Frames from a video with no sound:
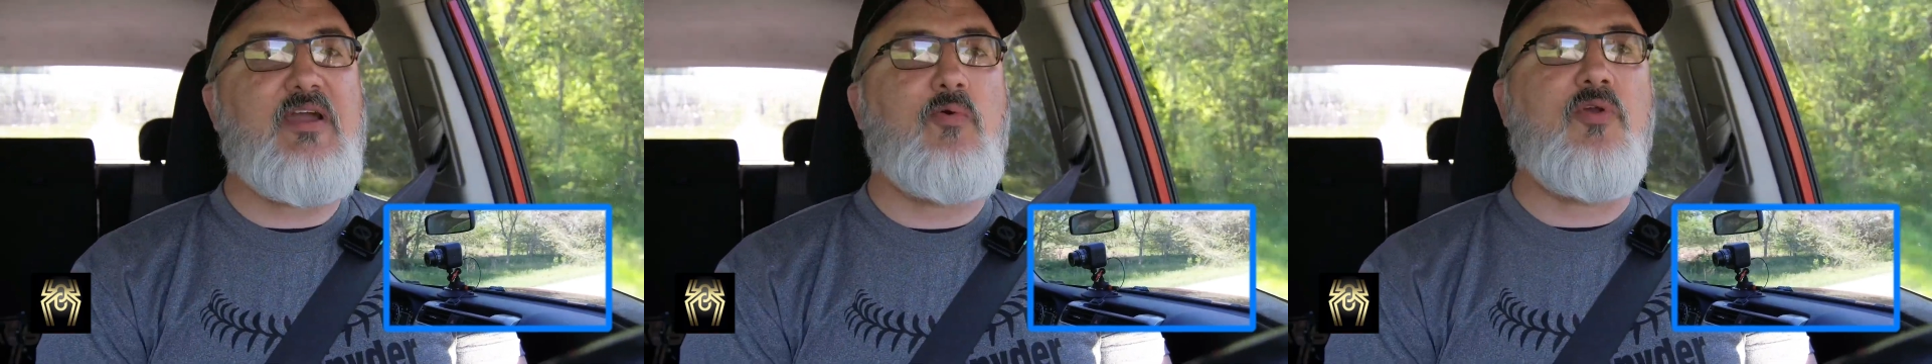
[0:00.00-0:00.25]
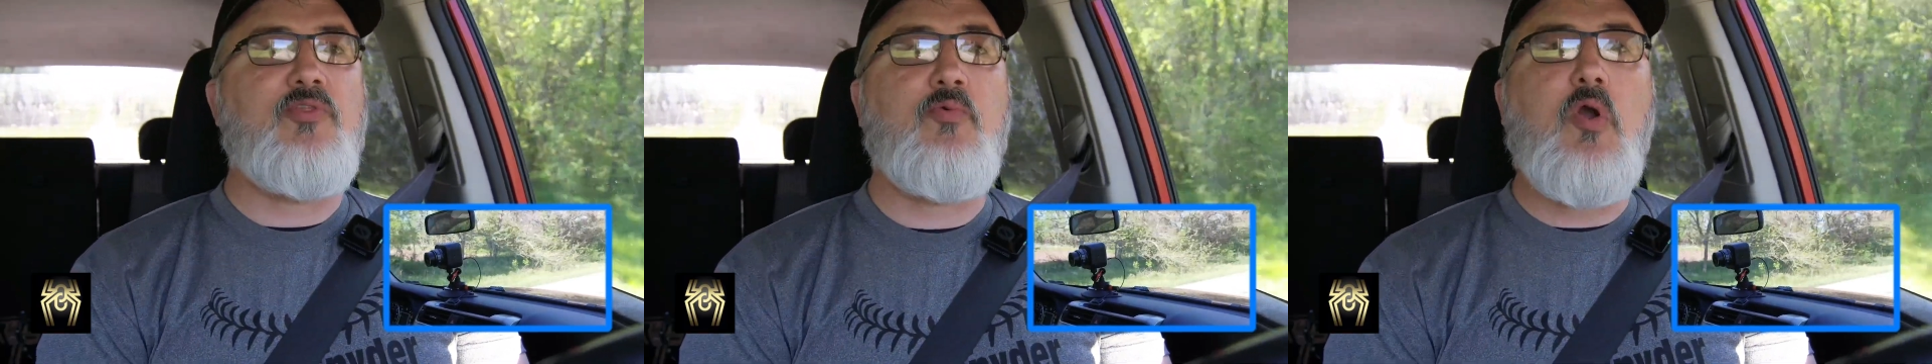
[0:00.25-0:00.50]
We're
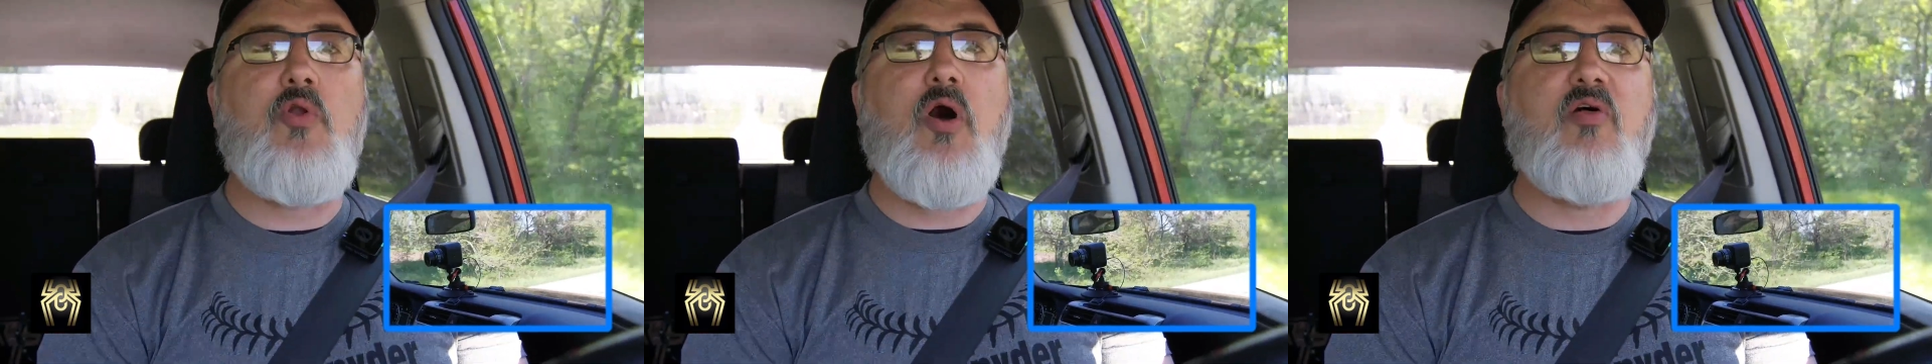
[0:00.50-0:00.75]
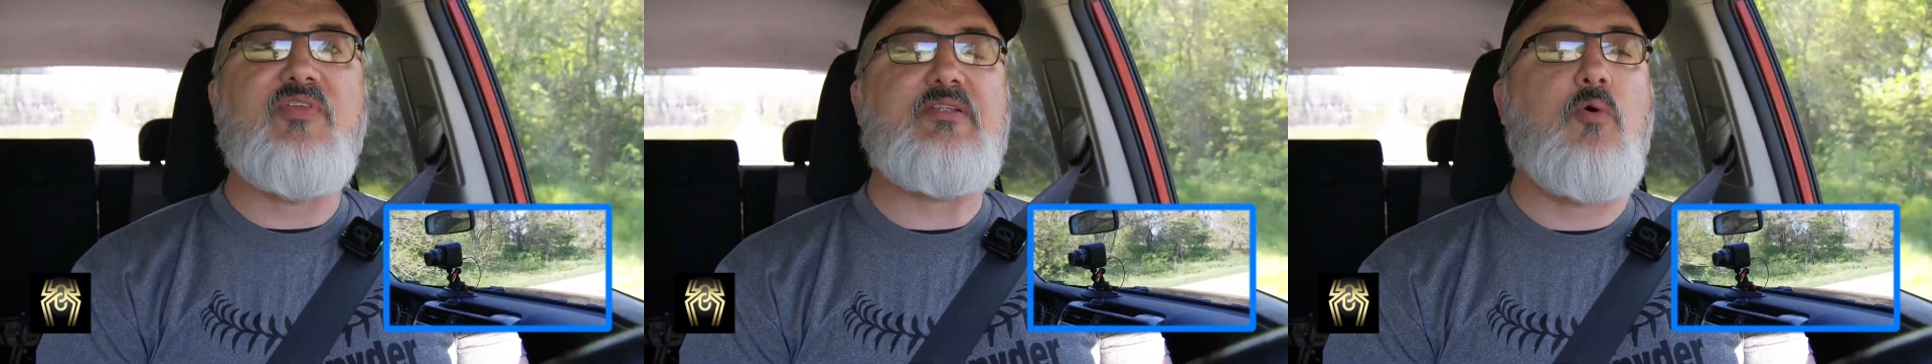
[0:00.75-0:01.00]
in the road
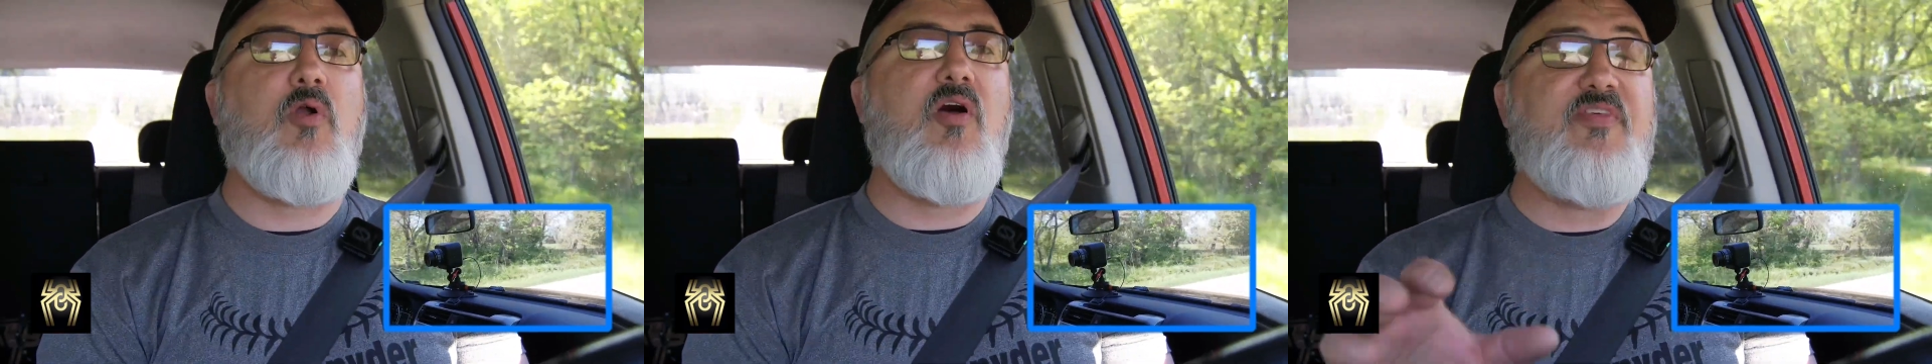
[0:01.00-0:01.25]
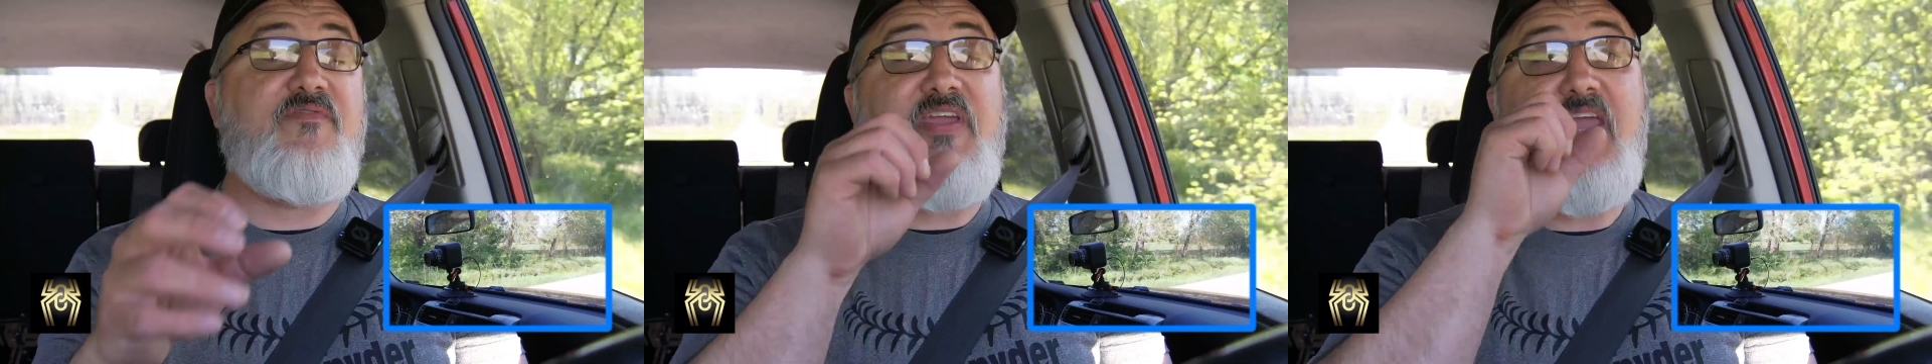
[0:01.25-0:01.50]
we're on
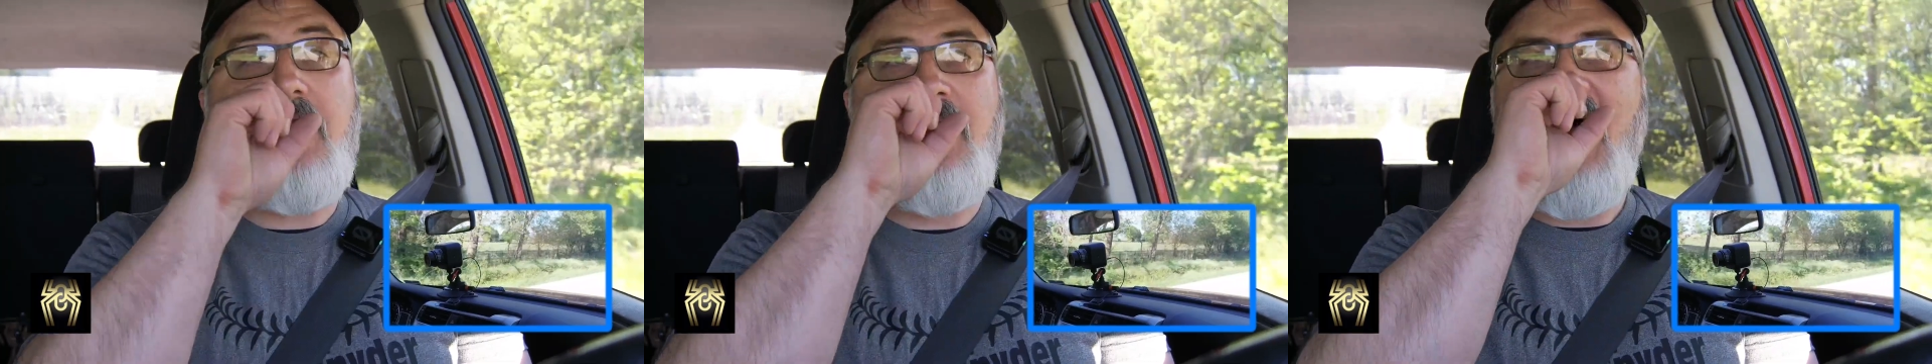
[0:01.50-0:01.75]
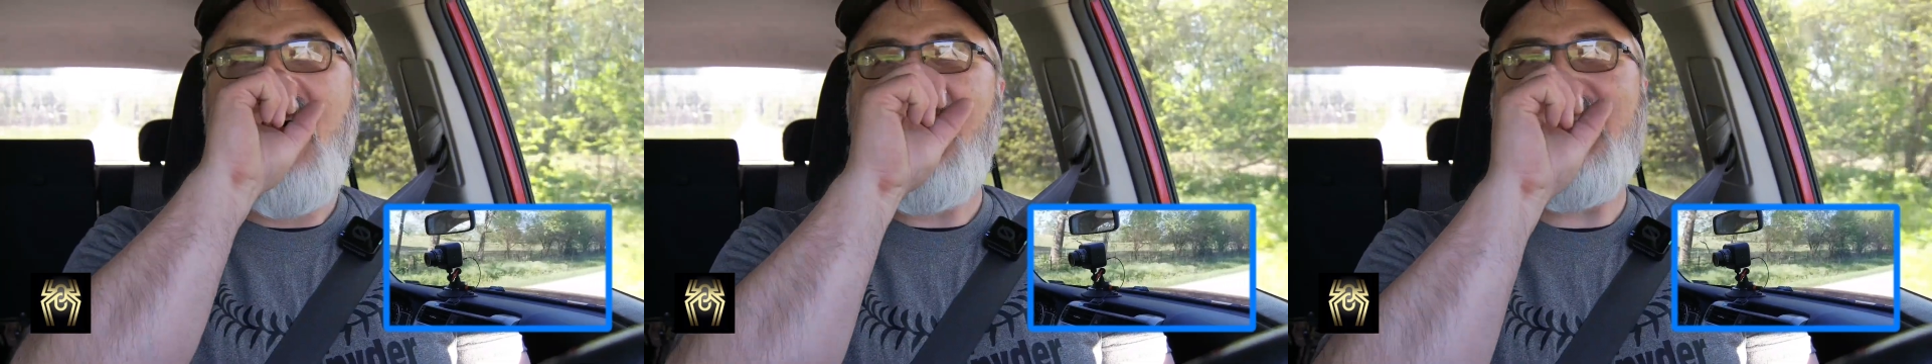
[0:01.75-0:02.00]
the vehicle
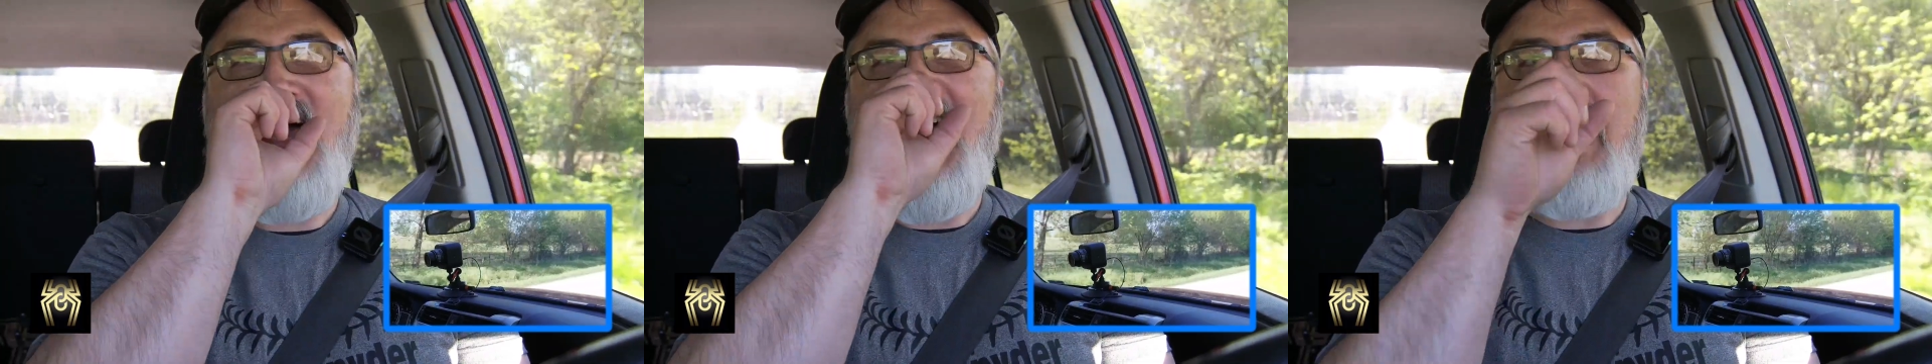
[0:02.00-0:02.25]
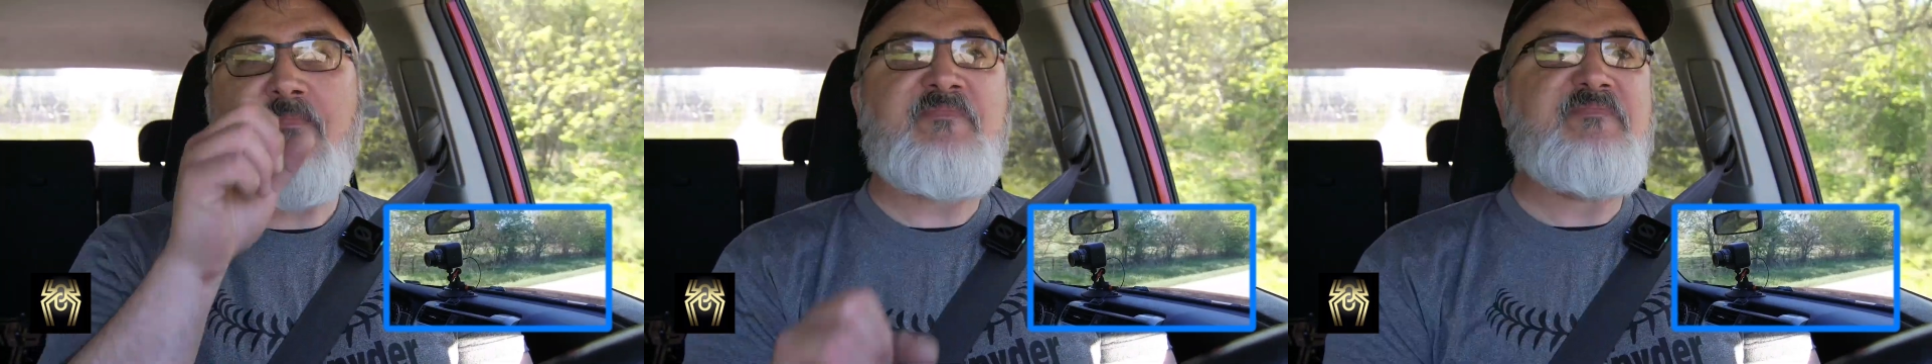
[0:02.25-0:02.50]
all the
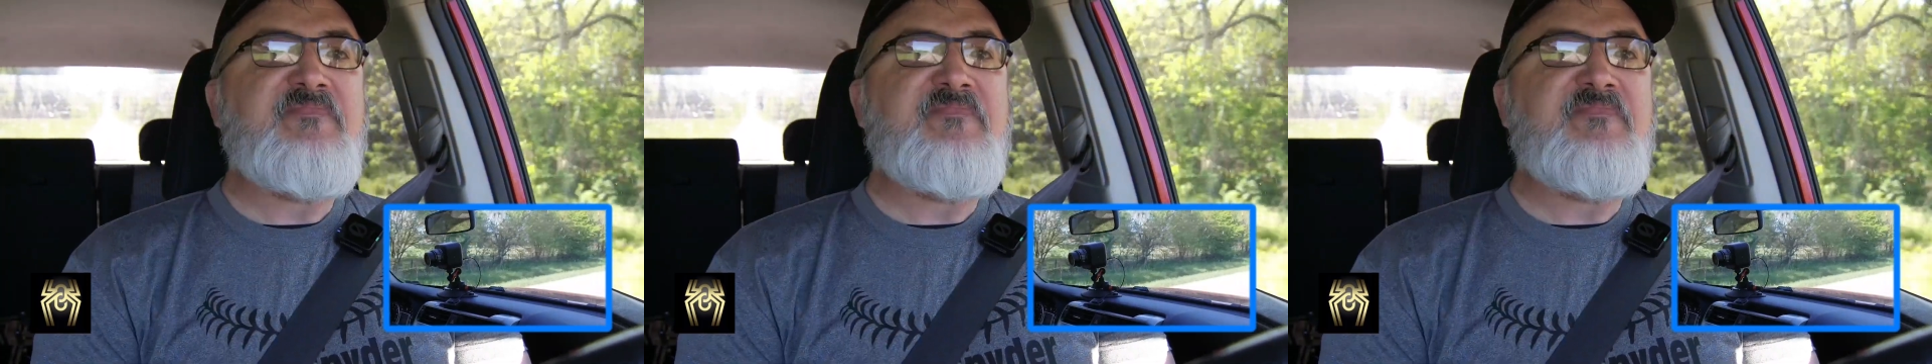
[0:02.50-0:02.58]
time.